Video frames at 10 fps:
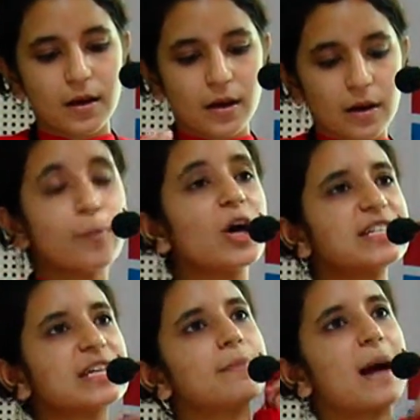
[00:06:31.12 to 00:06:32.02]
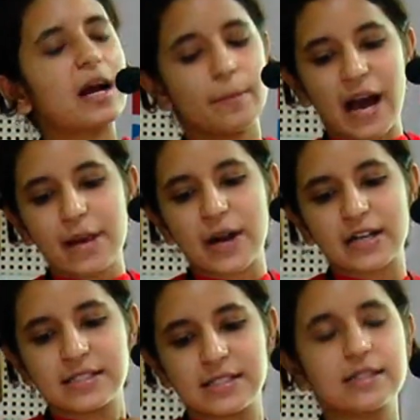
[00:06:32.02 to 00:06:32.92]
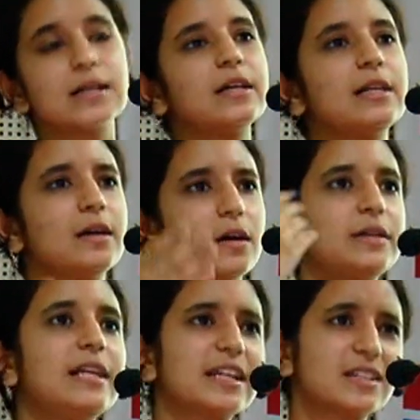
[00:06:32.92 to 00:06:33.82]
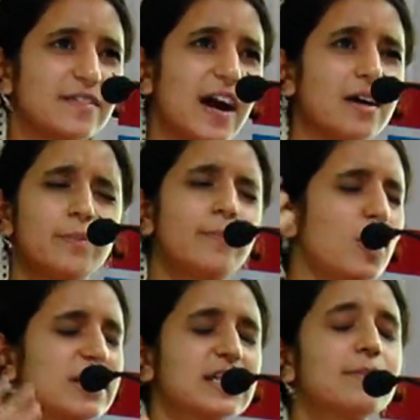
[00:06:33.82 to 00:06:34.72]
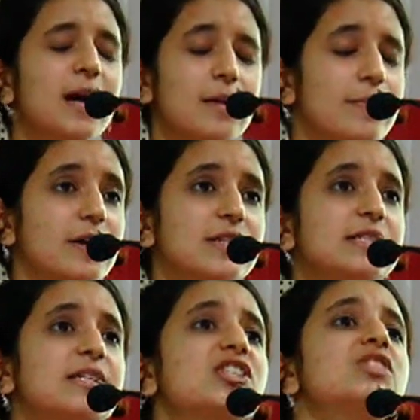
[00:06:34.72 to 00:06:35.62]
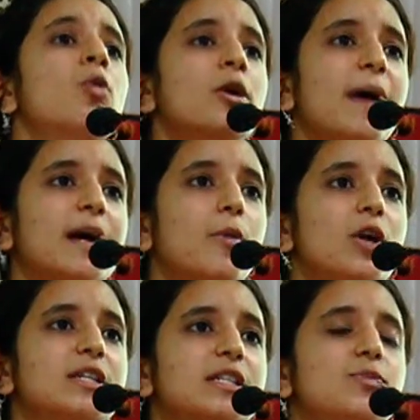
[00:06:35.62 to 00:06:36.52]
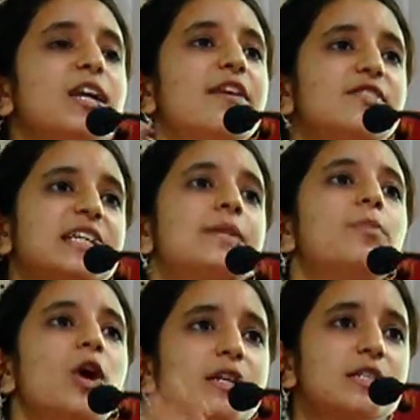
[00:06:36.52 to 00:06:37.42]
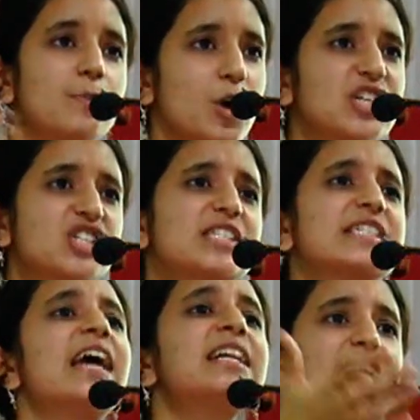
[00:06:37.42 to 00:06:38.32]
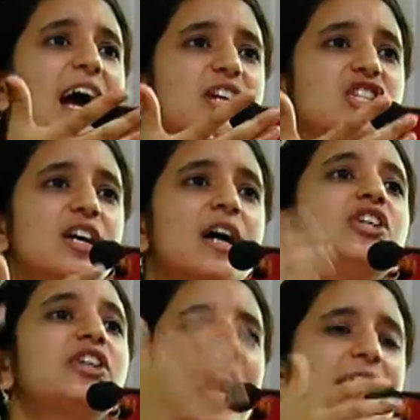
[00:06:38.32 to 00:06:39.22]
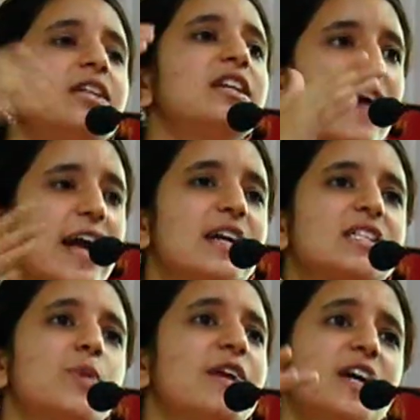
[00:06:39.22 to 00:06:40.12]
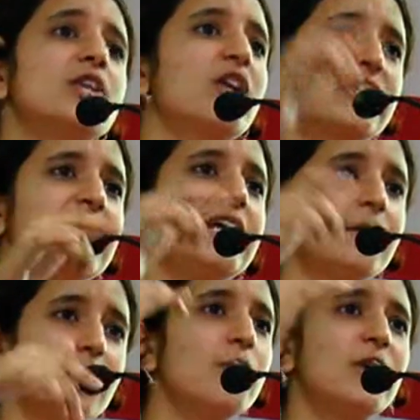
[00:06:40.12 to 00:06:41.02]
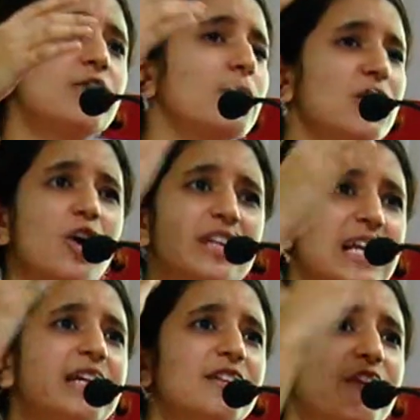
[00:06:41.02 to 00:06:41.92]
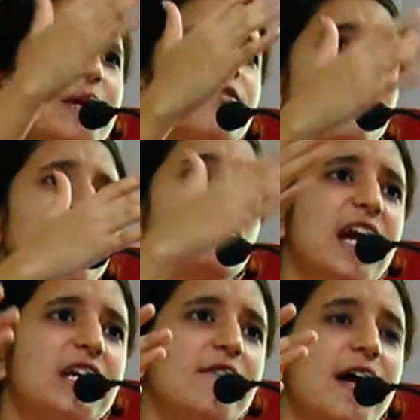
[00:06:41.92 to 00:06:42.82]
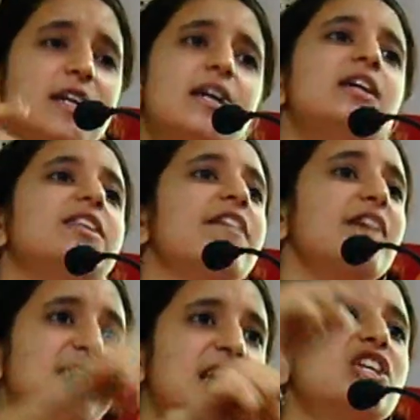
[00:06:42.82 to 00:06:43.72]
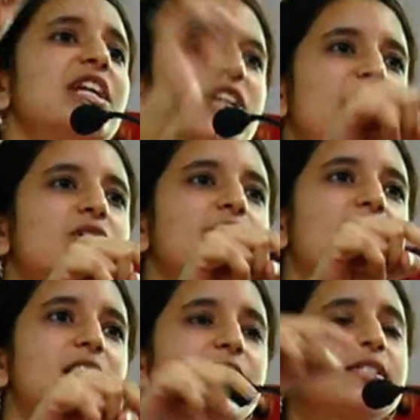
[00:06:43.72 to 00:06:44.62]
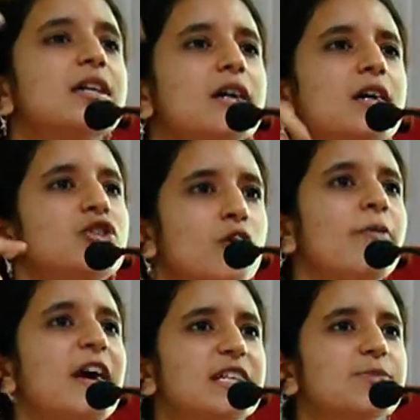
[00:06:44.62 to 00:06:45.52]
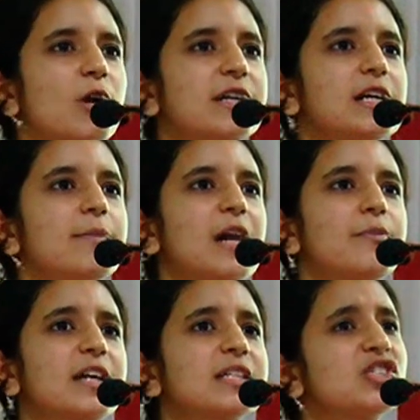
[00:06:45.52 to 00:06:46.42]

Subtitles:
political malpractices, political malpractices such as vote bank politics. We have seen politicians encash try and divide us when we're not really in the frame of mind to get divided. They have essentially tried to divide us through various political malpractices